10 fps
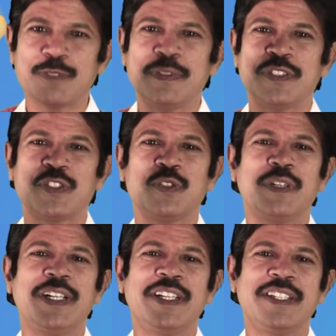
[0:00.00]
space
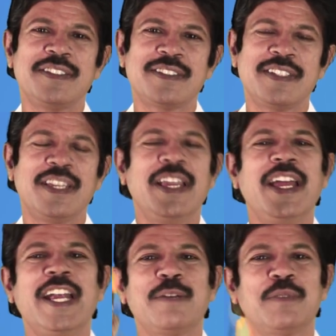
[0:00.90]
toward its
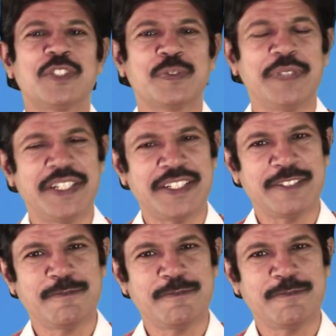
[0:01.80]
atmosphere.